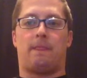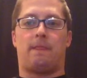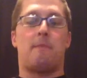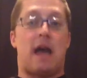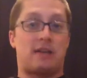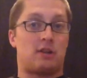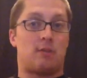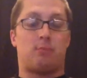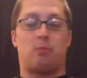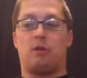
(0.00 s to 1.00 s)

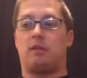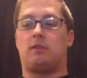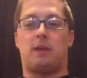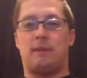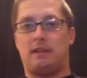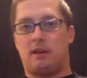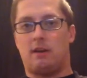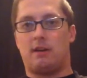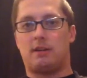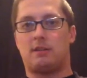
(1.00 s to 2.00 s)
matchup with Jamie Lee
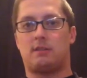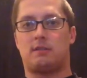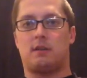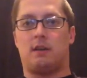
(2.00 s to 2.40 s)
Curtis.